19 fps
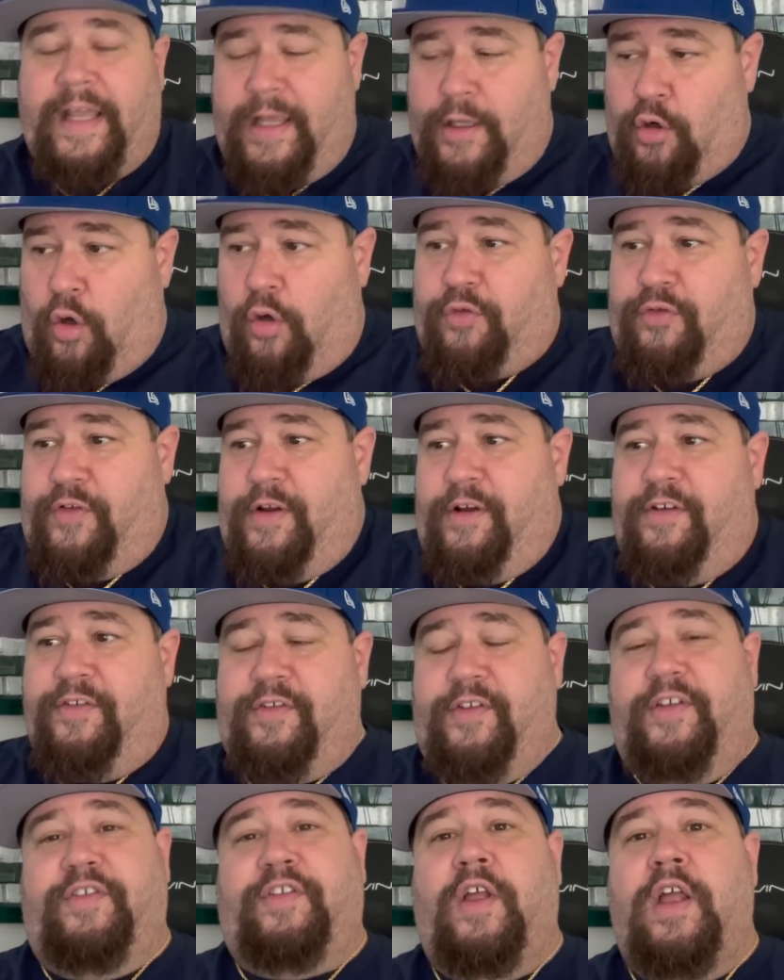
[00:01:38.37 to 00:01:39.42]
In all
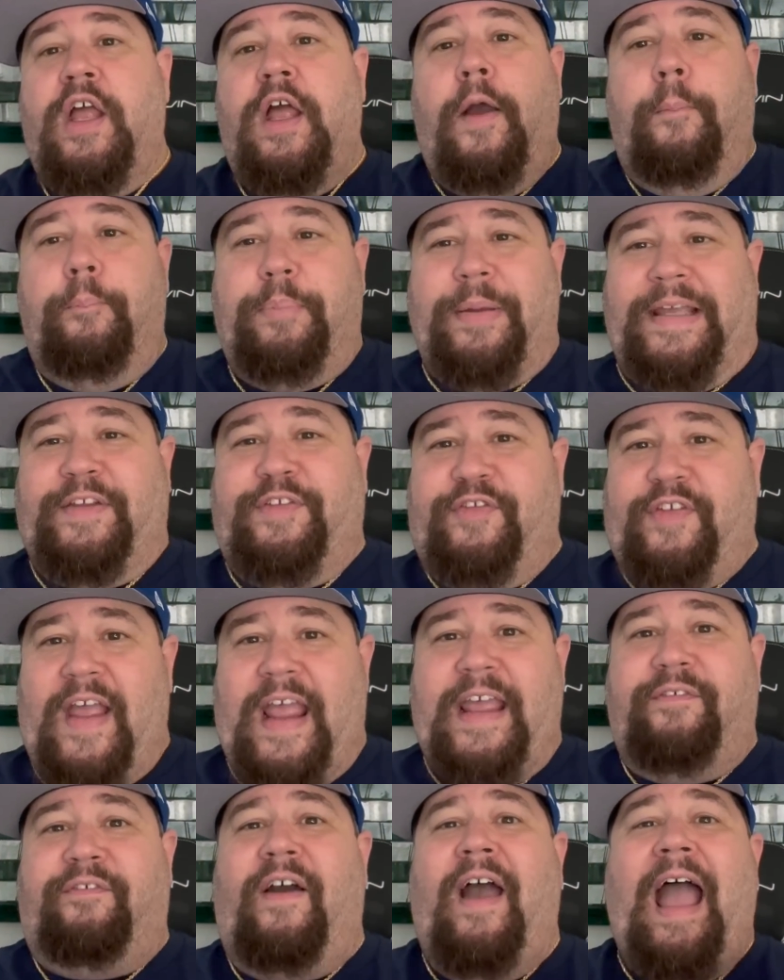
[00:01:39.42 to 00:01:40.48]
seriousness, be
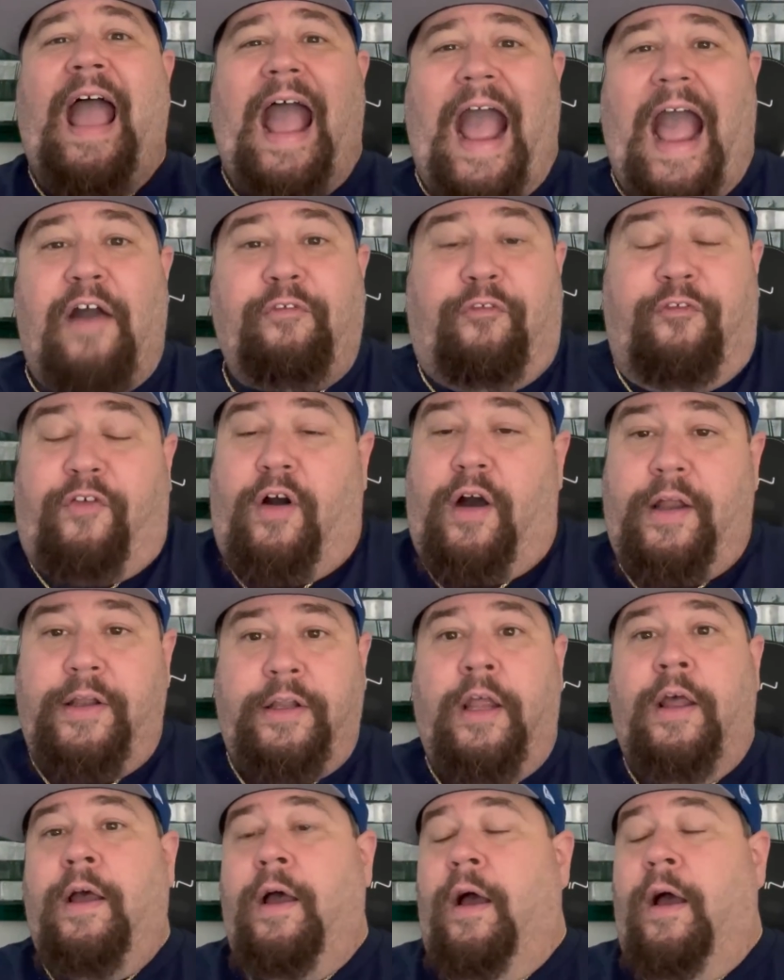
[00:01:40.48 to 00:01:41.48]
safe, have fun.